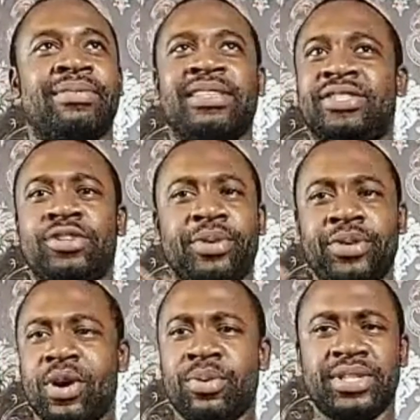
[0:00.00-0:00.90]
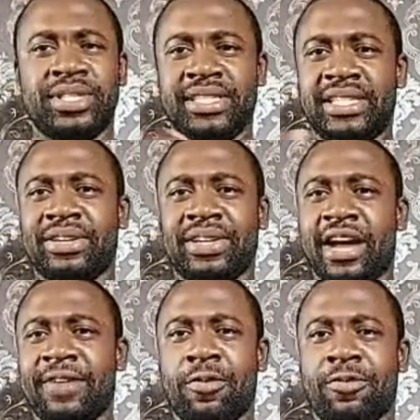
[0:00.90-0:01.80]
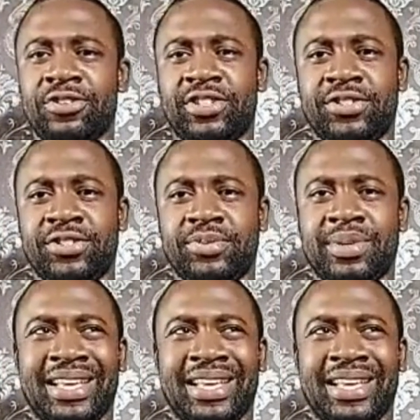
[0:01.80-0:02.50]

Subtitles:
He's somebody who I always sit down and have conversations with,